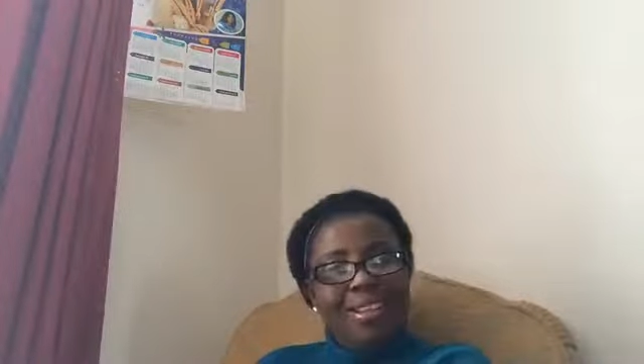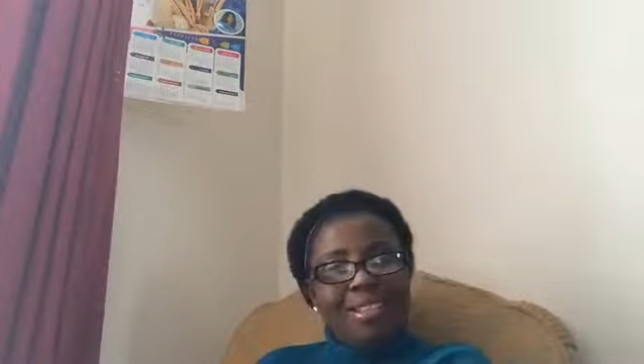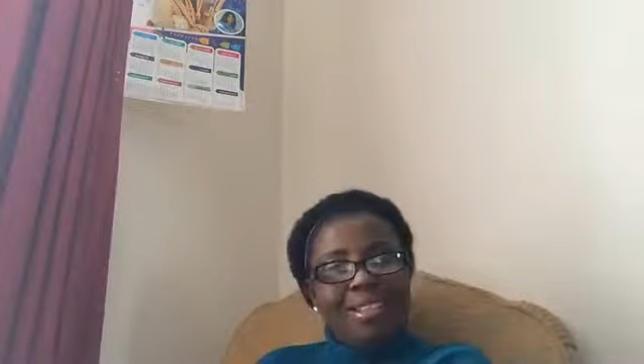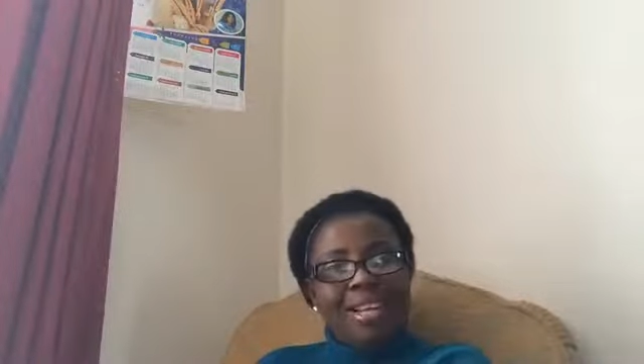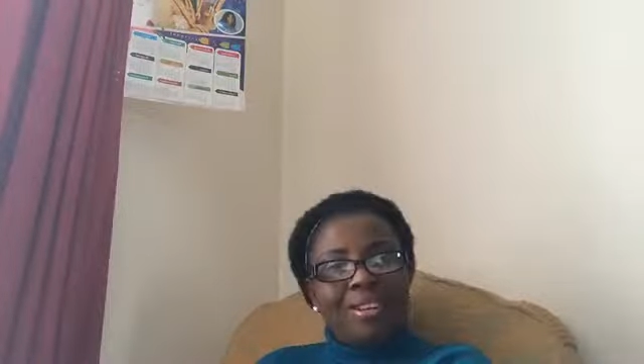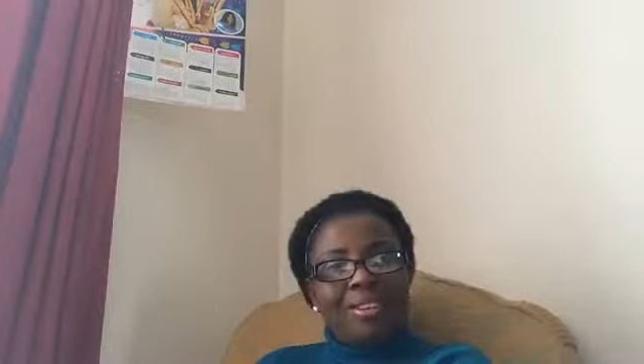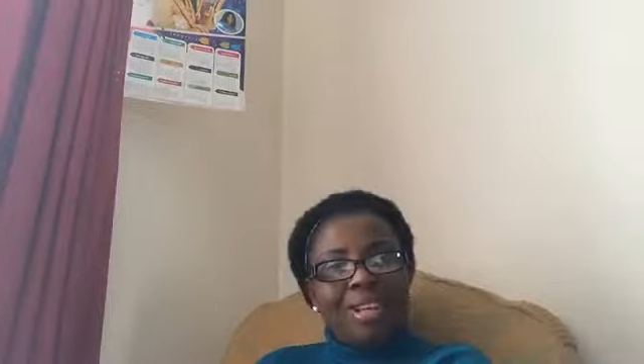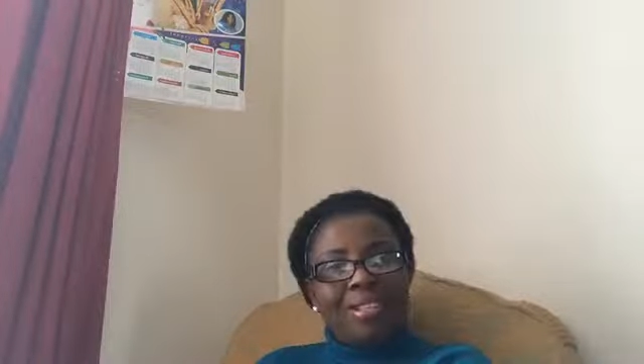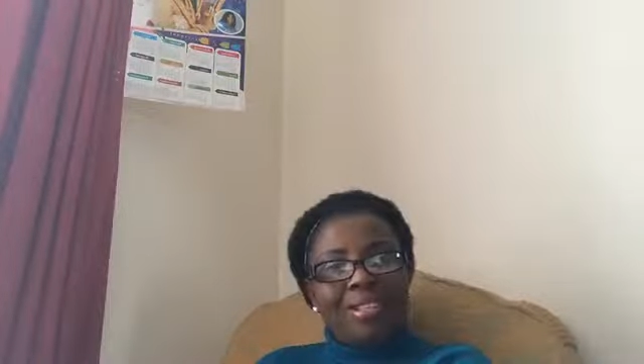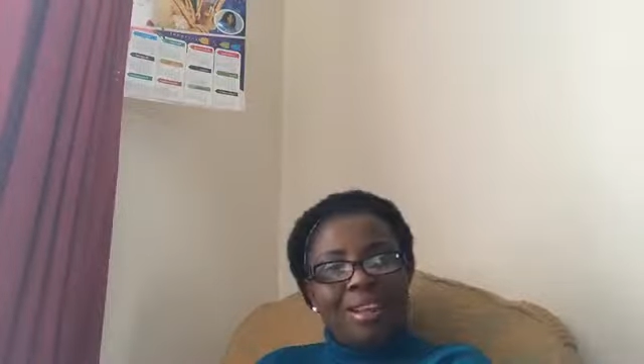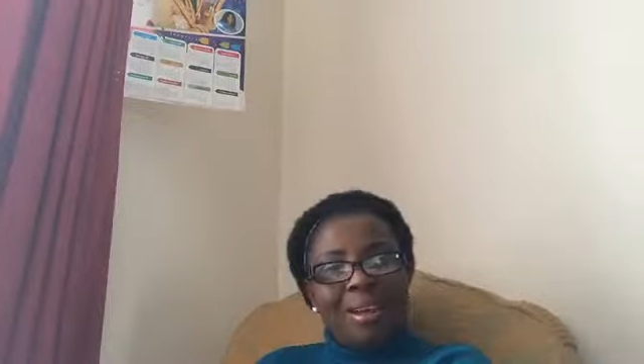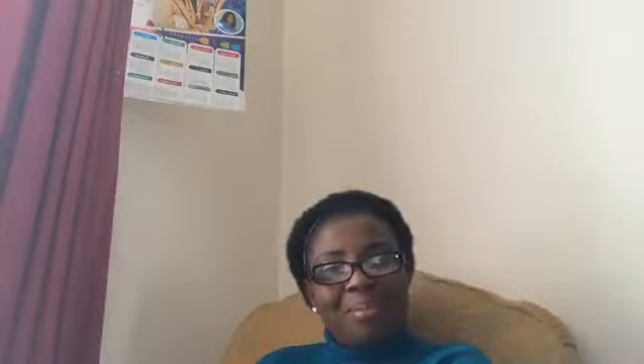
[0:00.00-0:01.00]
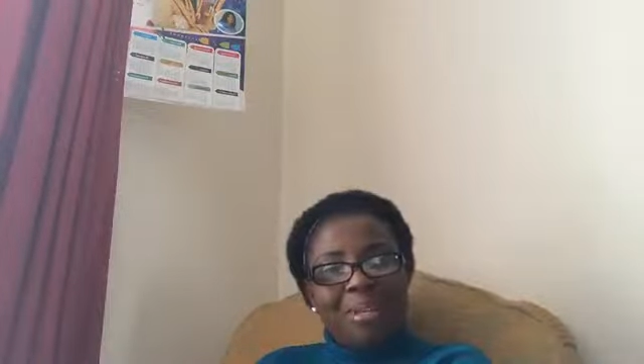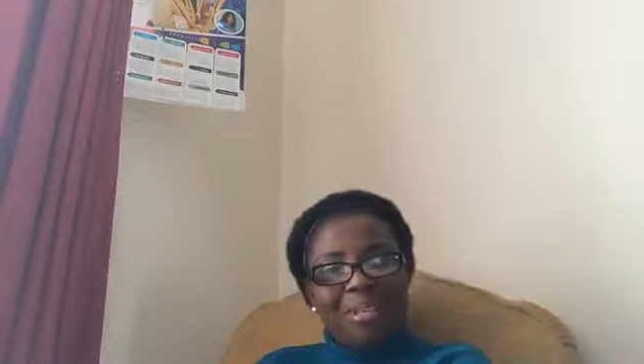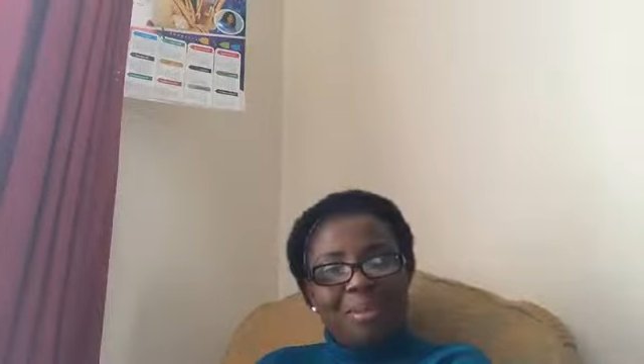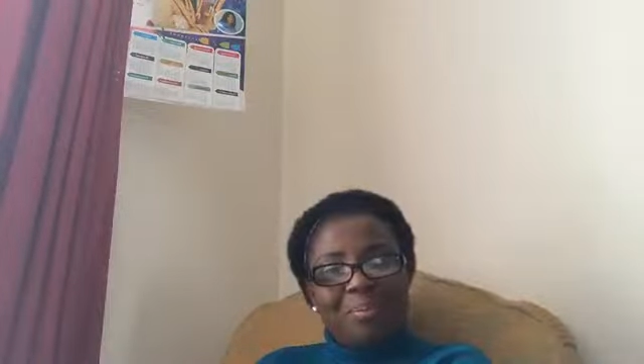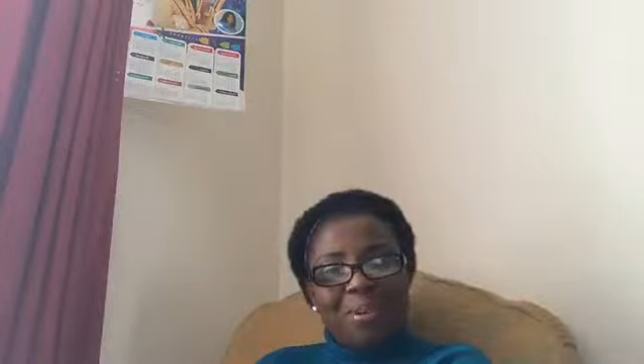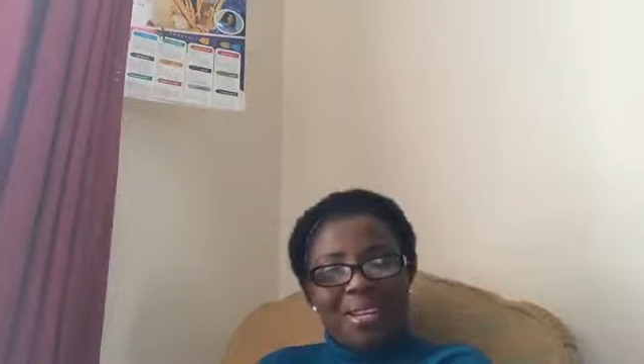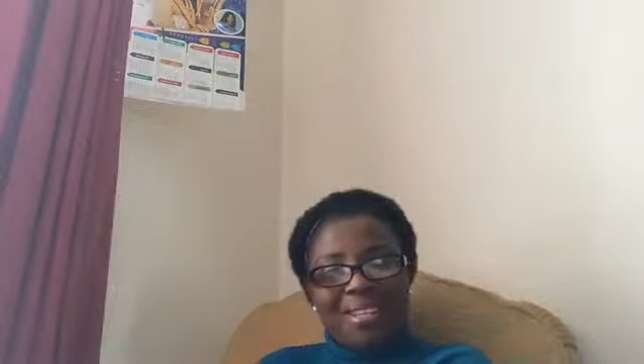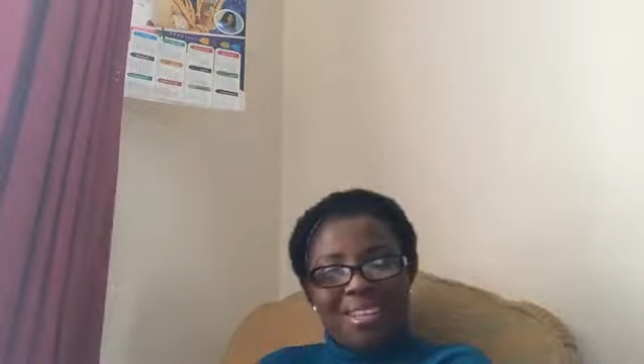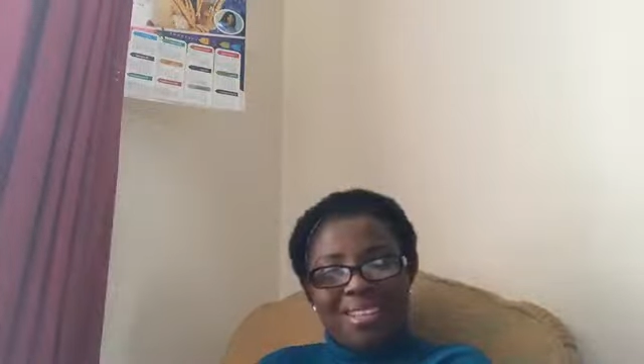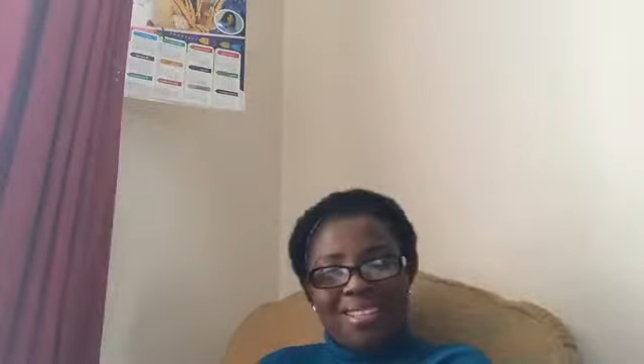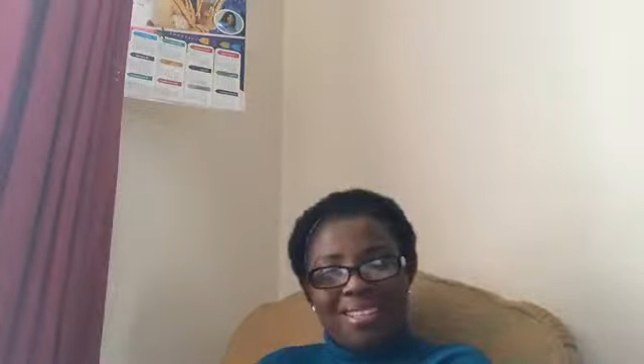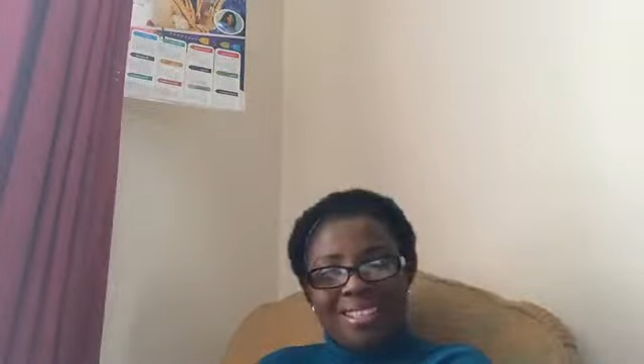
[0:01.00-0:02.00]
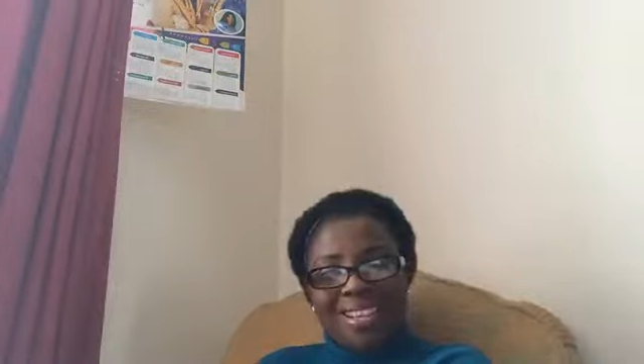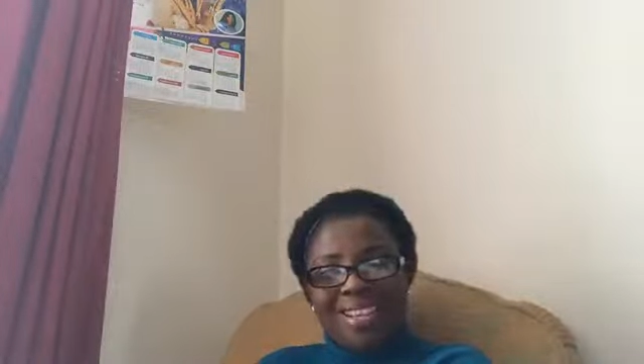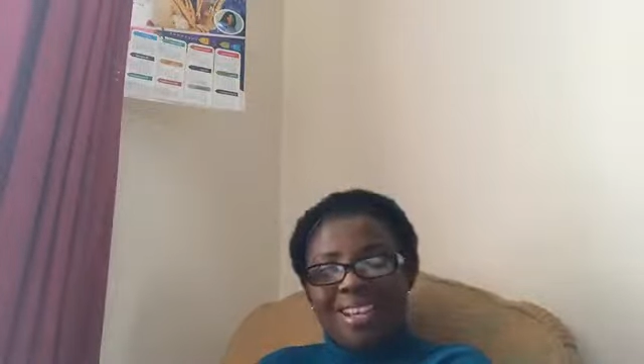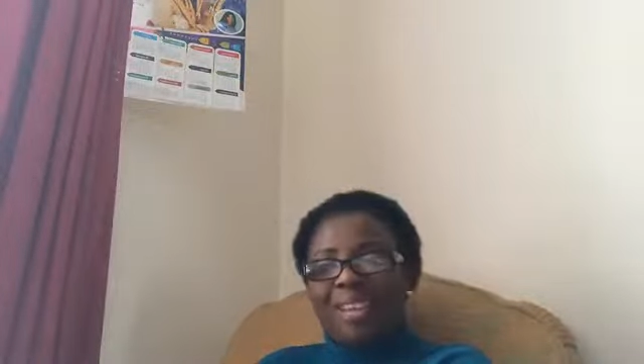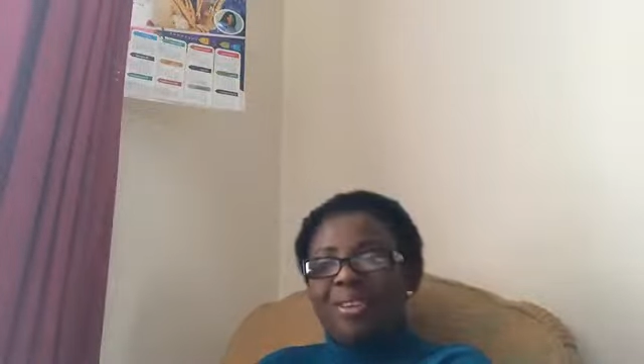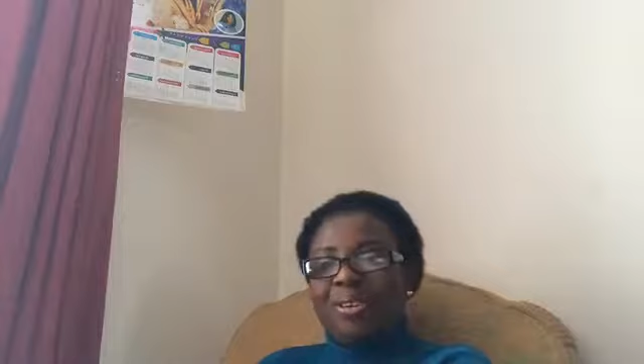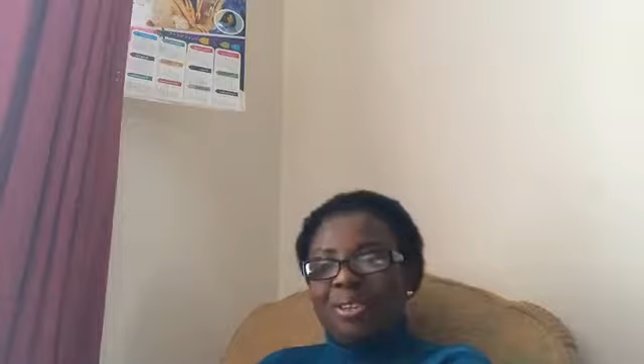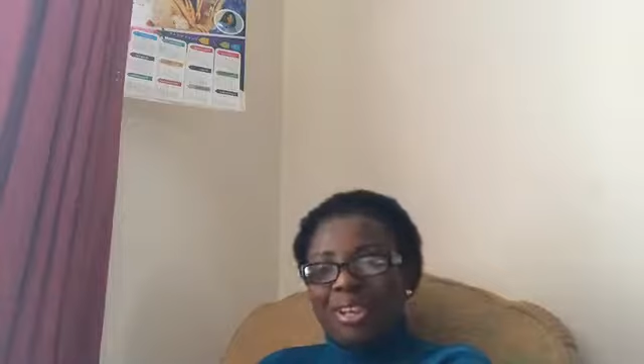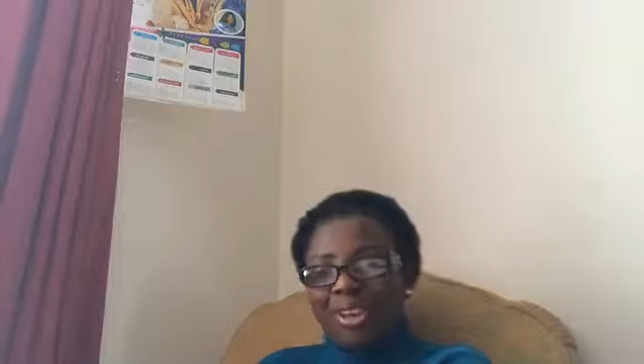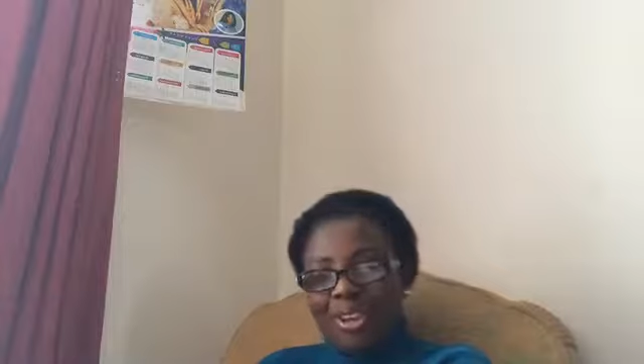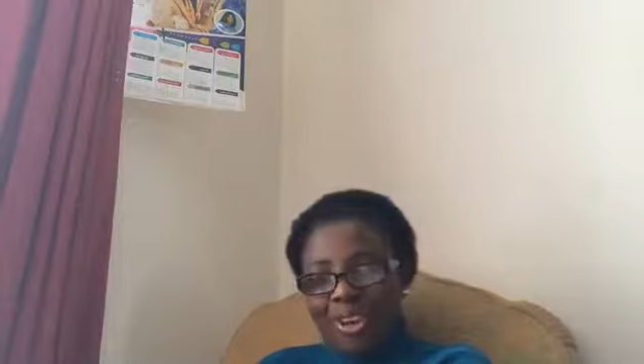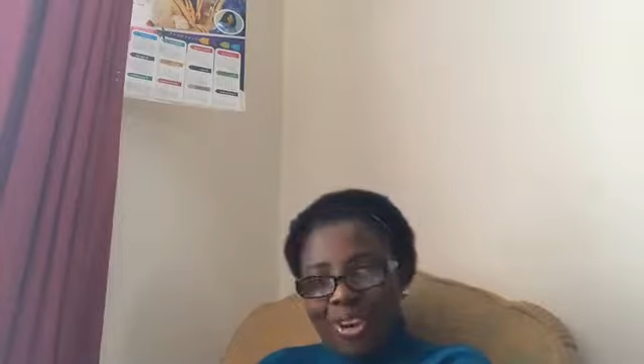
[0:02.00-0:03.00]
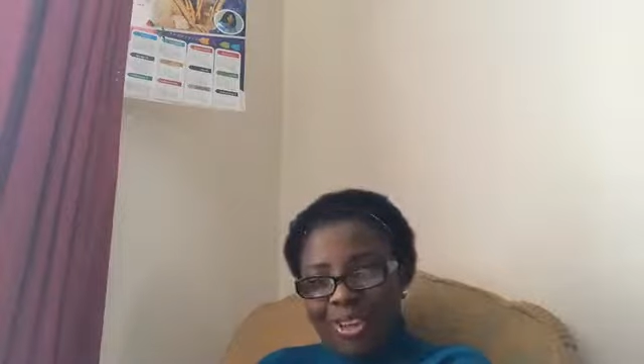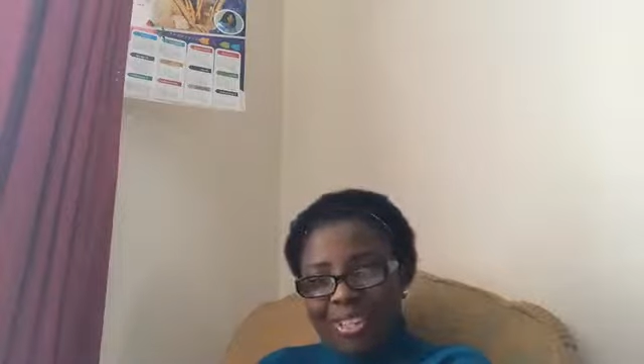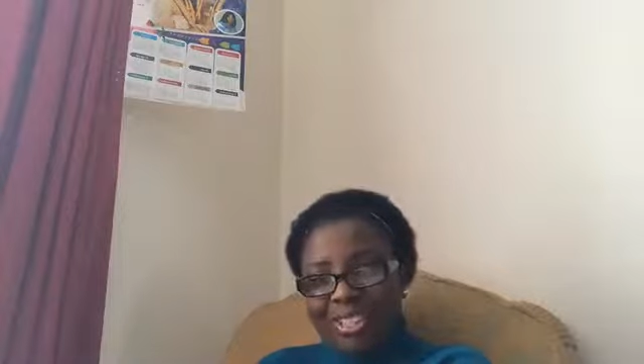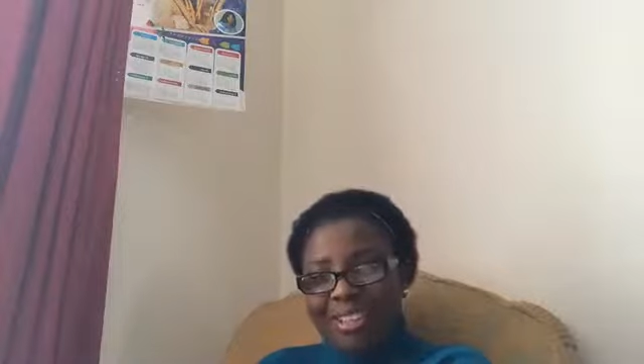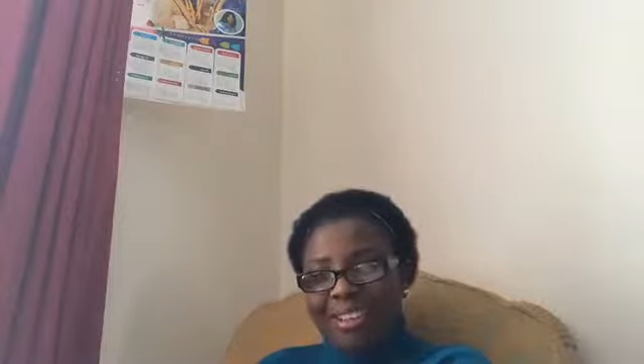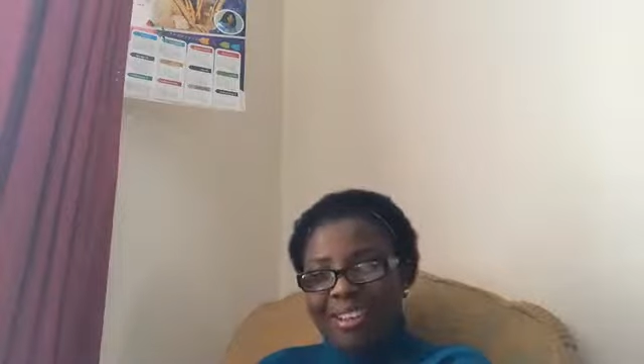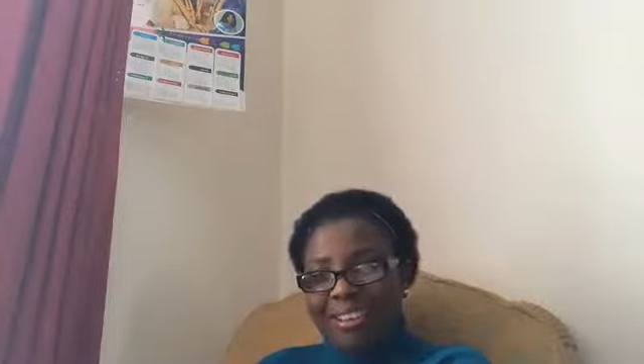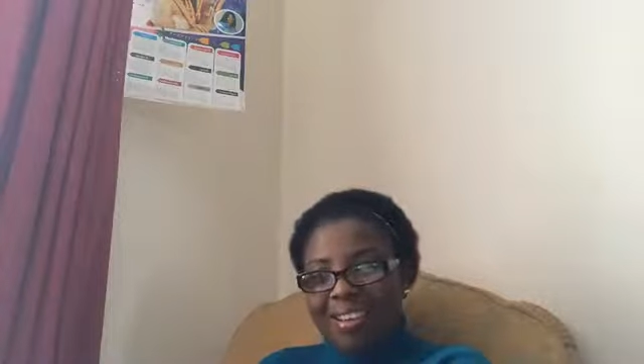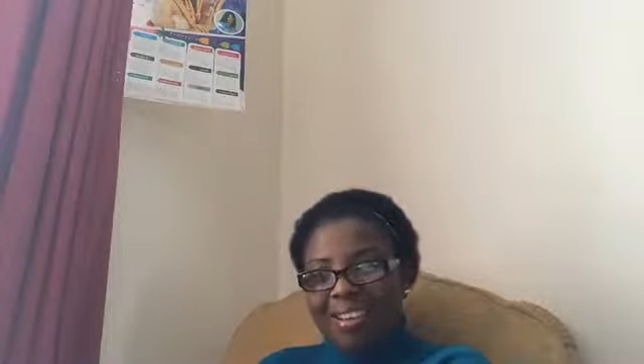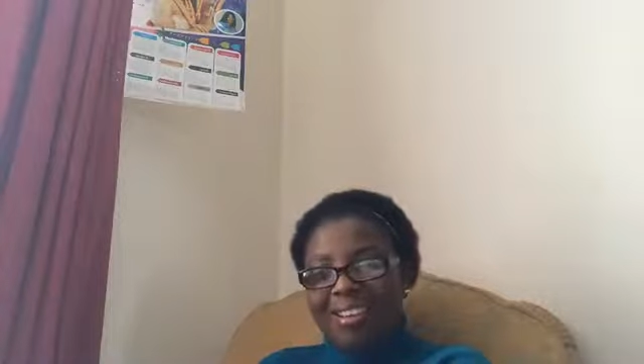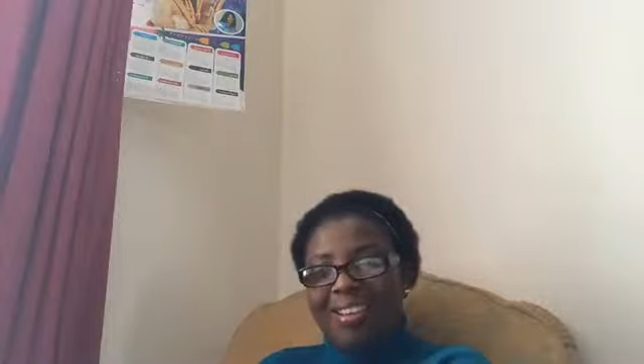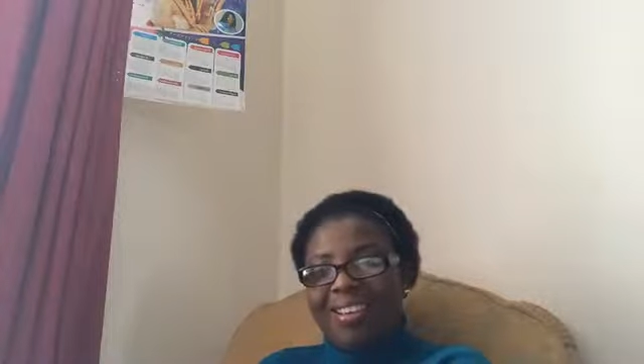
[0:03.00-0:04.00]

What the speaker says: It's another time in his presence, and I know the Lord is here.